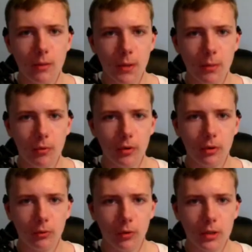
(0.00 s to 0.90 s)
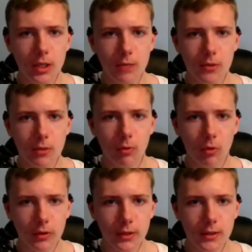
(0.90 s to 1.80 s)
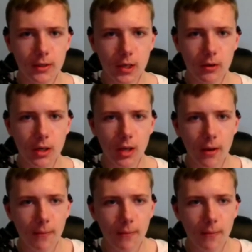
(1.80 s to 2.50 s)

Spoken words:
people in the lore team support this theory,